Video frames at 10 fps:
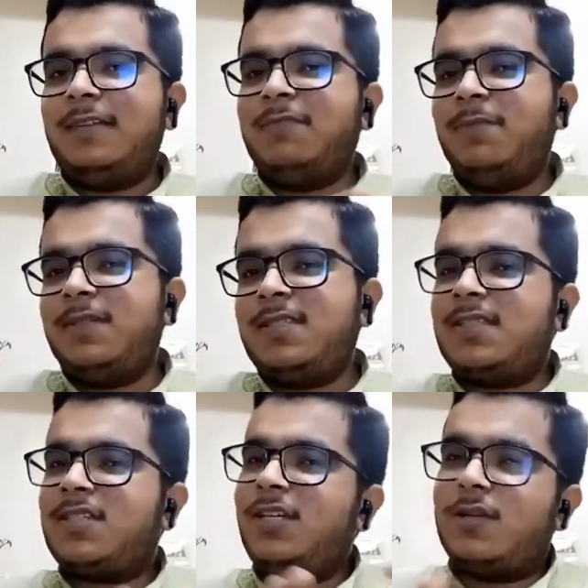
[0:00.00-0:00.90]
That might be
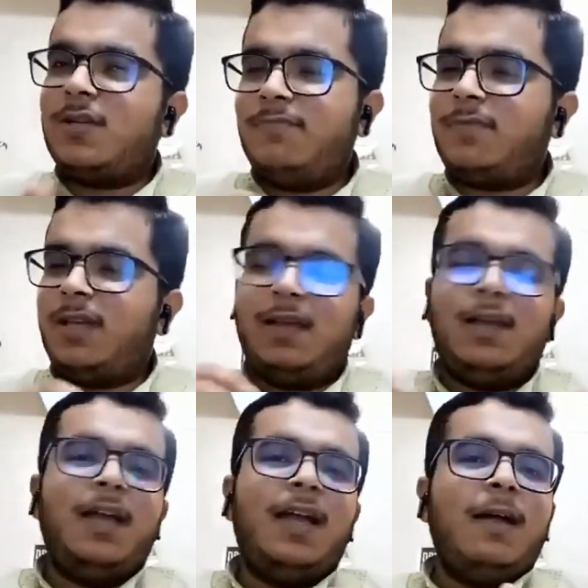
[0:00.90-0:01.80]
16 or something.
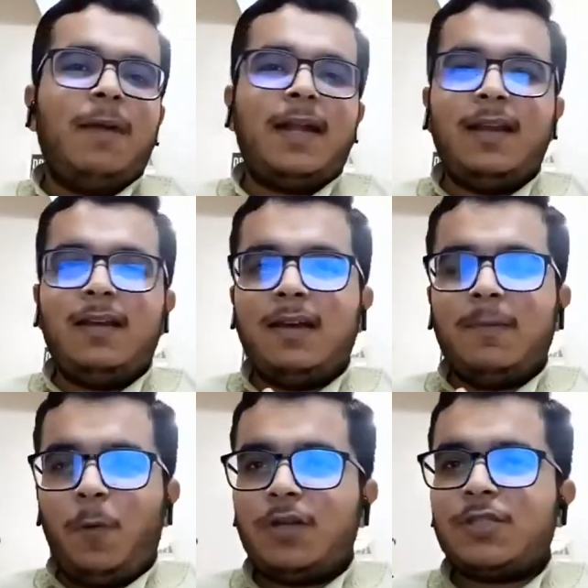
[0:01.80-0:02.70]
But in
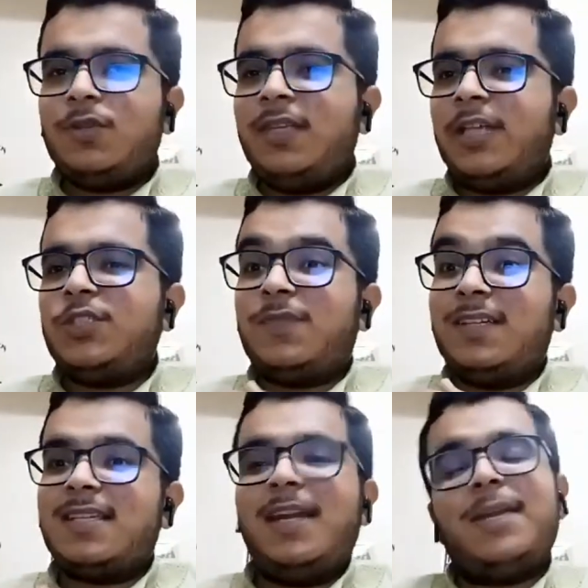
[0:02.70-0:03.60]
POCSO, the age of
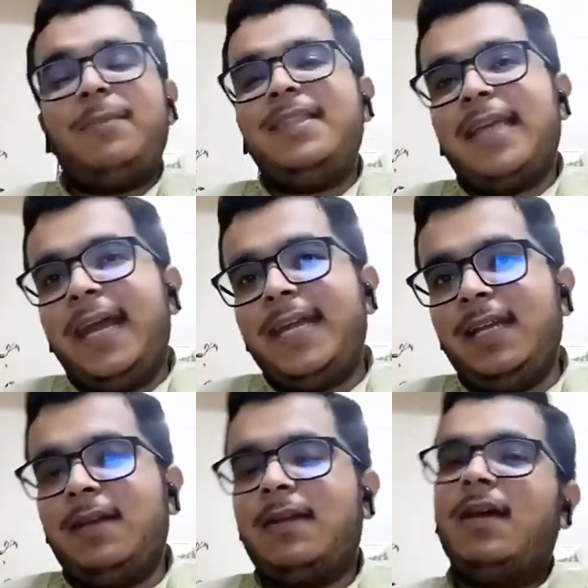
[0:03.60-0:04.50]
consent remains
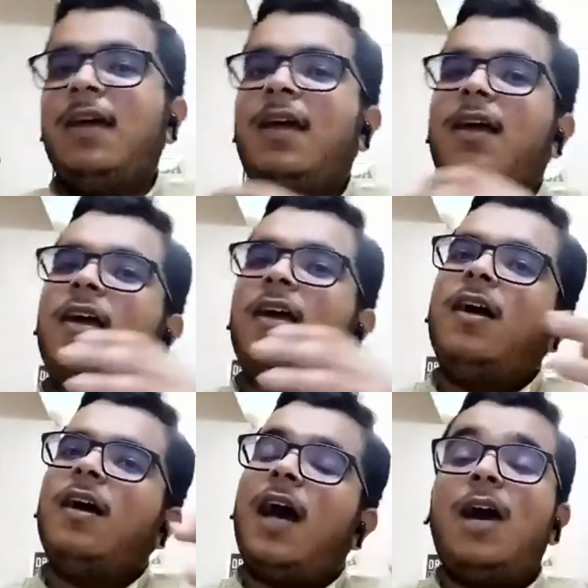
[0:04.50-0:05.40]
18.
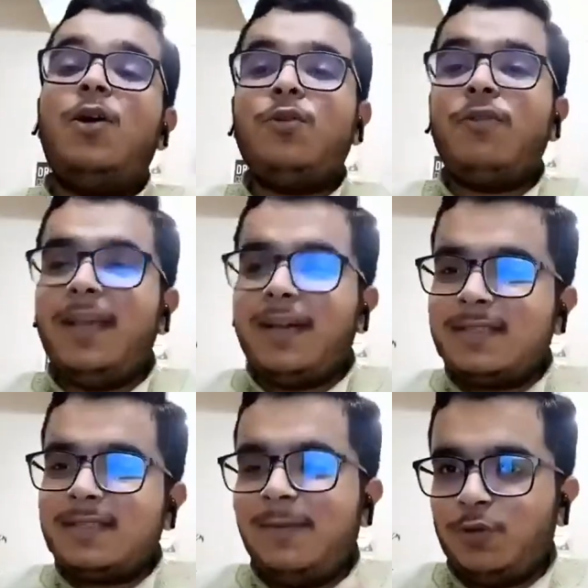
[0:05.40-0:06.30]
How to
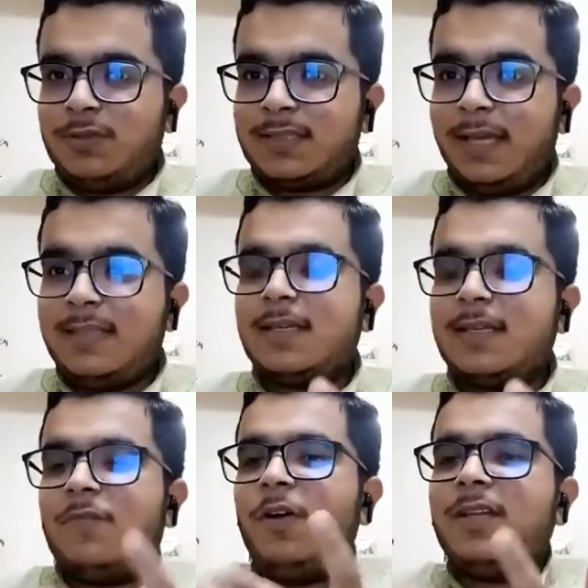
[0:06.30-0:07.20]
reconcile both the things?
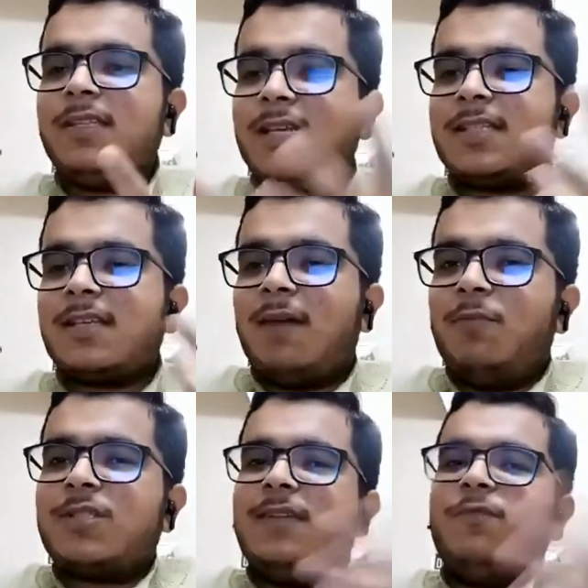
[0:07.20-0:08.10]
For instance, a
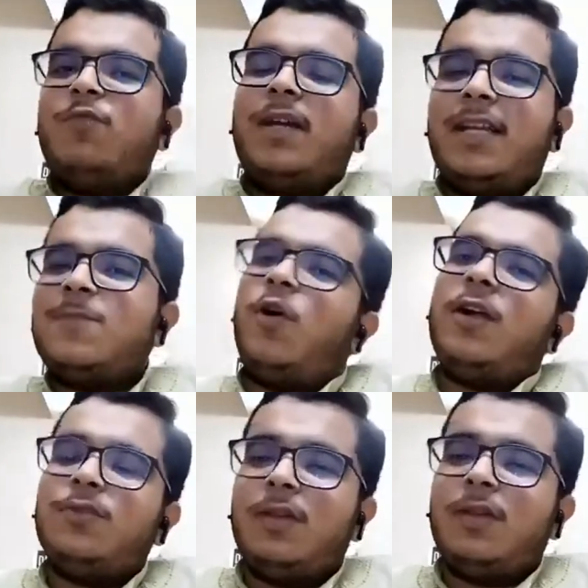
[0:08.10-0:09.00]
Muslim woman is
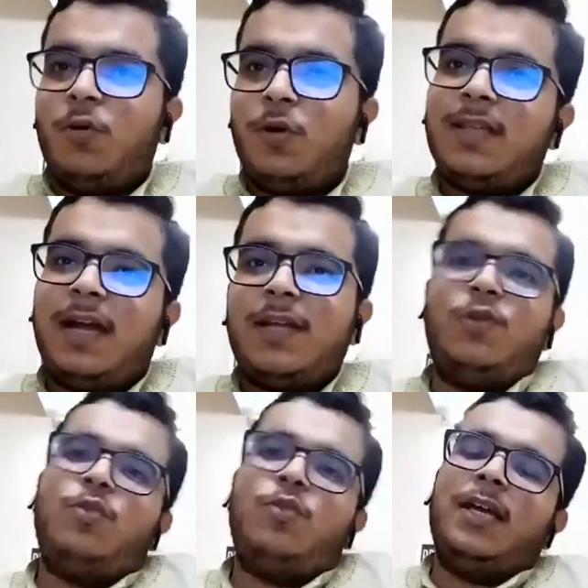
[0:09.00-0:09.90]
brought to the court that,
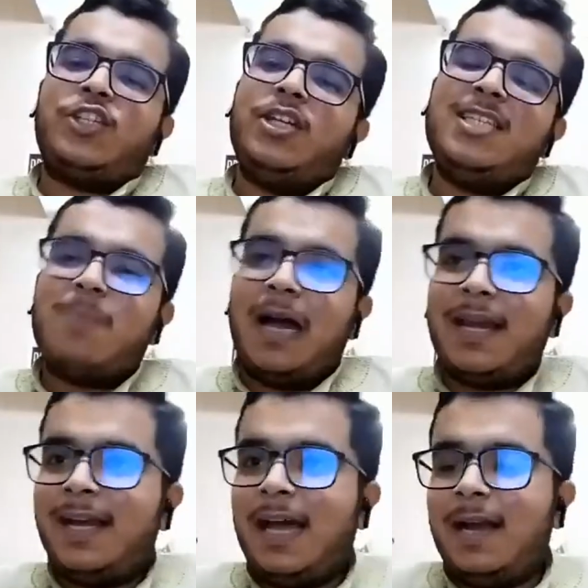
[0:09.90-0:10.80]
she's
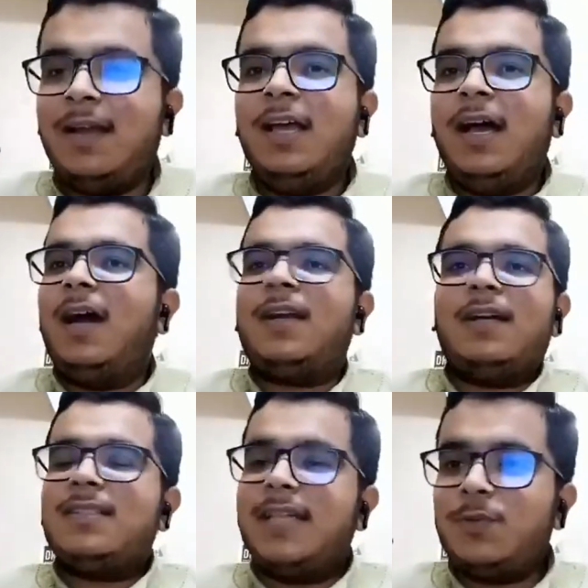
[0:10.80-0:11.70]
married and her
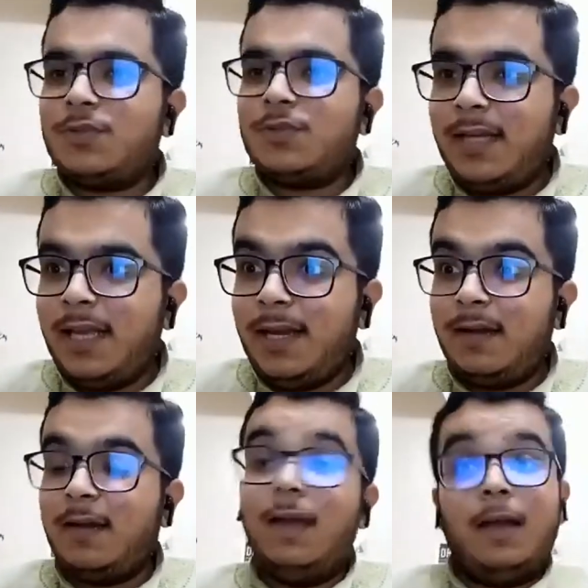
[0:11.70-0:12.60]
consent was not
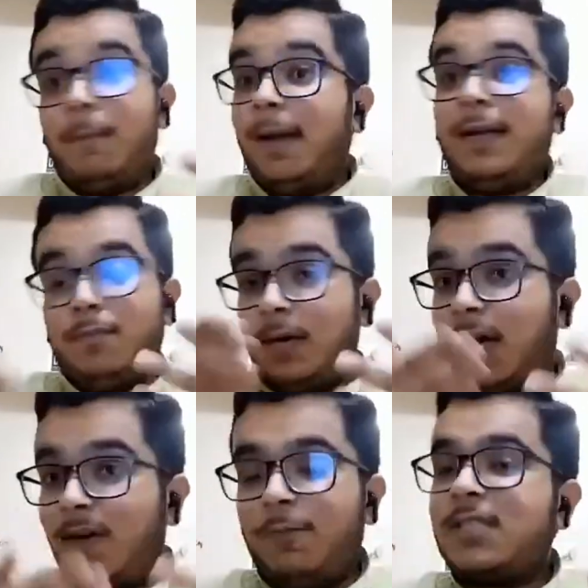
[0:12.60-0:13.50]
taken. But
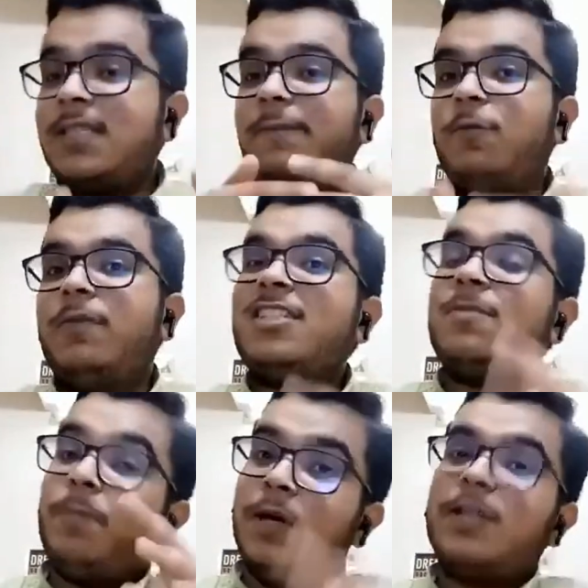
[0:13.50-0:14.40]
a Muslim
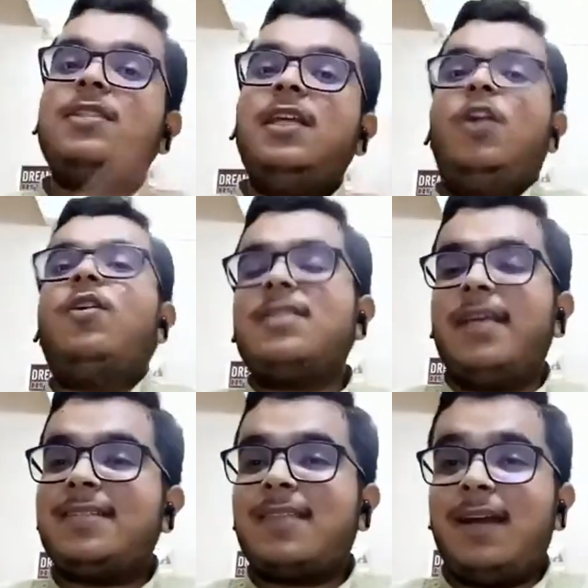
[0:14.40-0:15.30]
woman's personal law
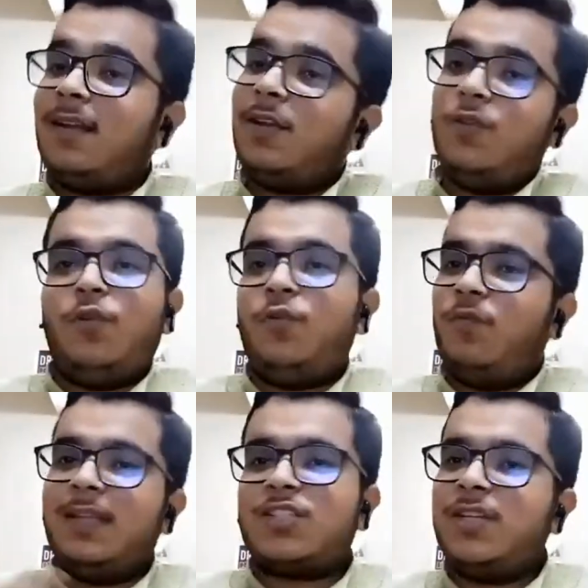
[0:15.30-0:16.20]
says that,
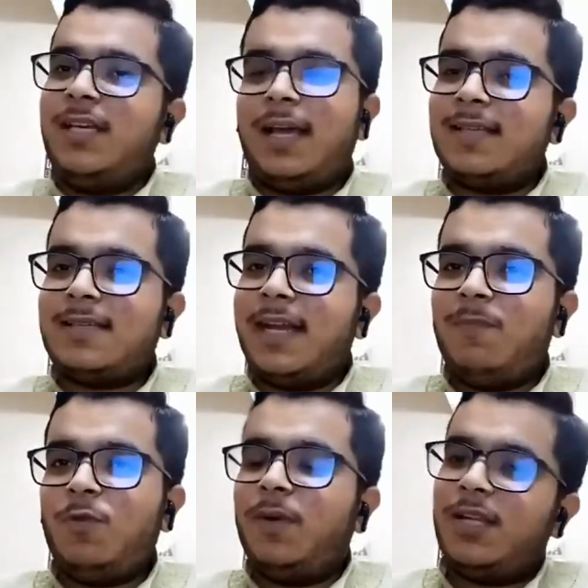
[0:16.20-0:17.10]
once she has
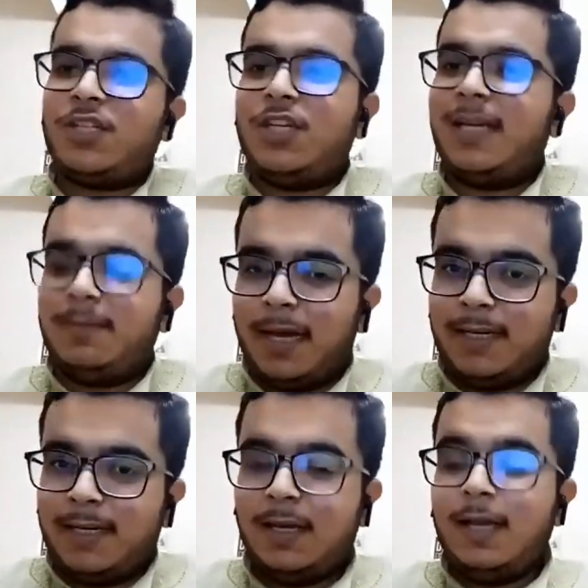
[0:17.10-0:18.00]
attained puberty, she can marry.